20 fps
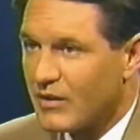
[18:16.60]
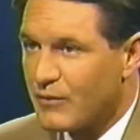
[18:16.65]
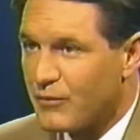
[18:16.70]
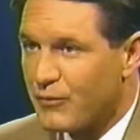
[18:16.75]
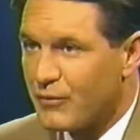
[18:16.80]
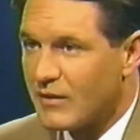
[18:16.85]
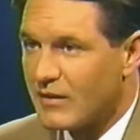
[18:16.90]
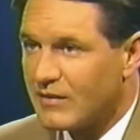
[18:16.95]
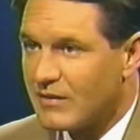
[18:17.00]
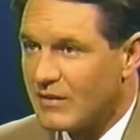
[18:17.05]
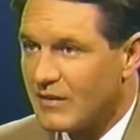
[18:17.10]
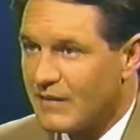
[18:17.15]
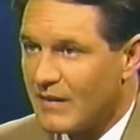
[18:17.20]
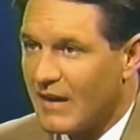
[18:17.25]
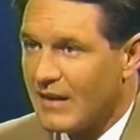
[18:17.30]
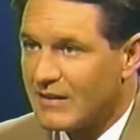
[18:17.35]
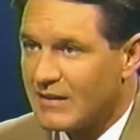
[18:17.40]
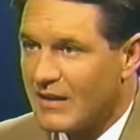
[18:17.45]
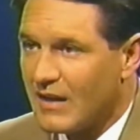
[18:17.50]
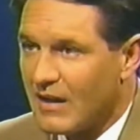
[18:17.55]
fit in
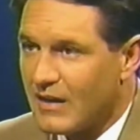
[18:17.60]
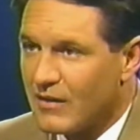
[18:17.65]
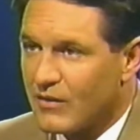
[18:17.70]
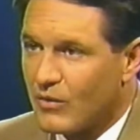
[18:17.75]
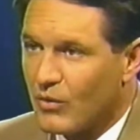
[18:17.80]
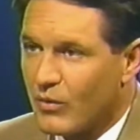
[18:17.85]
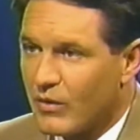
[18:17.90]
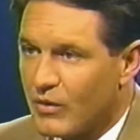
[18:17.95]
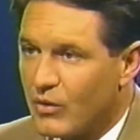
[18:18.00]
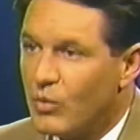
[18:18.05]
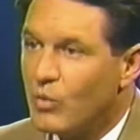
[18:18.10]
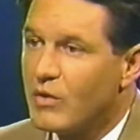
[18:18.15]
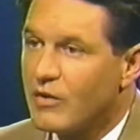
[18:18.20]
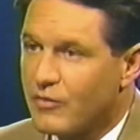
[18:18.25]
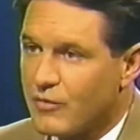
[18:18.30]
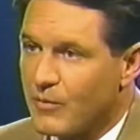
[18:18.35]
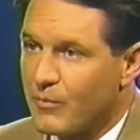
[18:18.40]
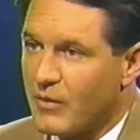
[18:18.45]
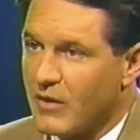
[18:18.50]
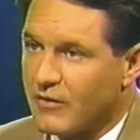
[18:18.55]
that category? Who is
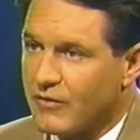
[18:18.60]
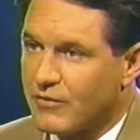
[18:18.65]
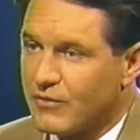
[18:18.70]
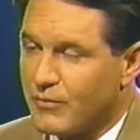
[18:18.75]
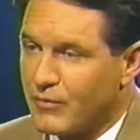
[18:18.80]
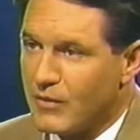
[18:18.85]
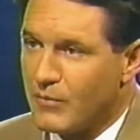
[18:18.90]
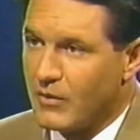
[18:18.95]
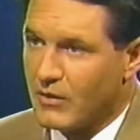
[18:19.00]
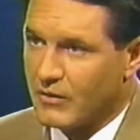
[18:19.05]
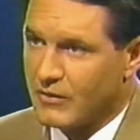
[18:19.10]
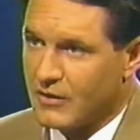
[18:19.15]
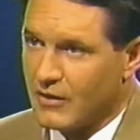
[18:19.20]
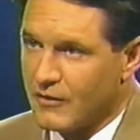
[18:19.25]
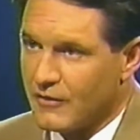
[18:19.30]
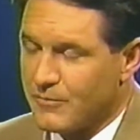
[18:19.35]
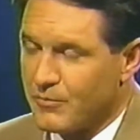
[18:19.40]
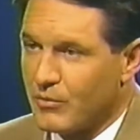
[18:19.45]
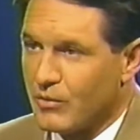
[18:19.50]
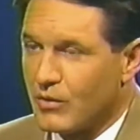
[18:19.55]
the best female
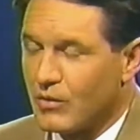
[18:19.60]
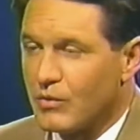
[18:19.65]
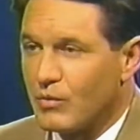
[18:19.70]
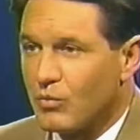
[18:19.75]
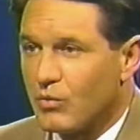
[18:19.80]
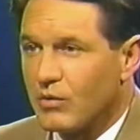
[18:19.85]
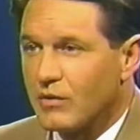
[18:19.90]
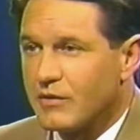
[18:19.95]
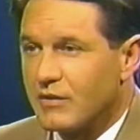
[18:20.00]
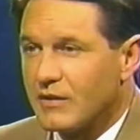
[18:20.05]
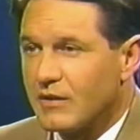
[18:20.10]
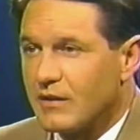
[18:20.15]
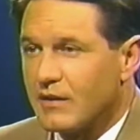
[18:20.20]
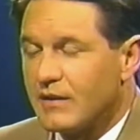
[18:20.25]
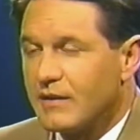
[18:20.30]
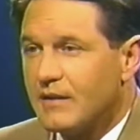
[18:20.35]
tennis player in the world today?